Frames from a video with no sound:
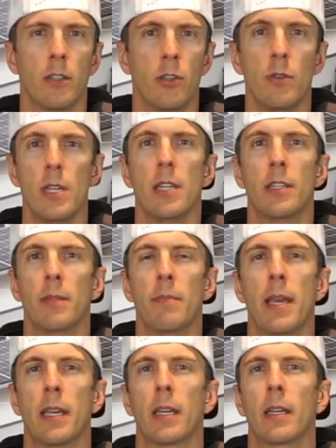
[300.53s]
you need to
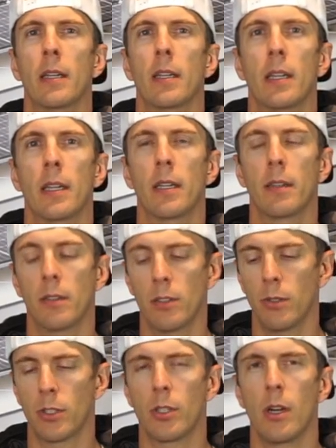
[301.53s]
make it and to
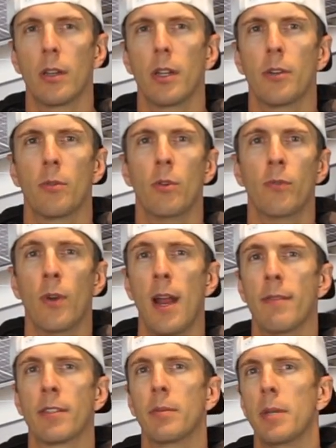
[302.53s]
install it on your roof or
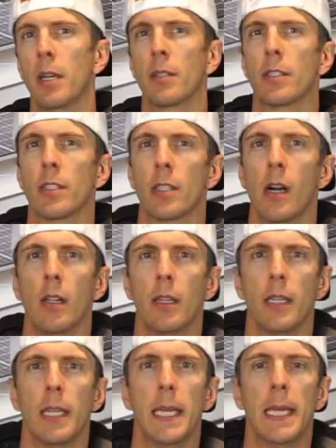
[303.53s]
have somebody else install it.
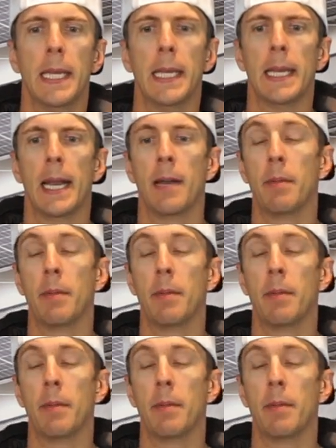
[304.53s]
Um,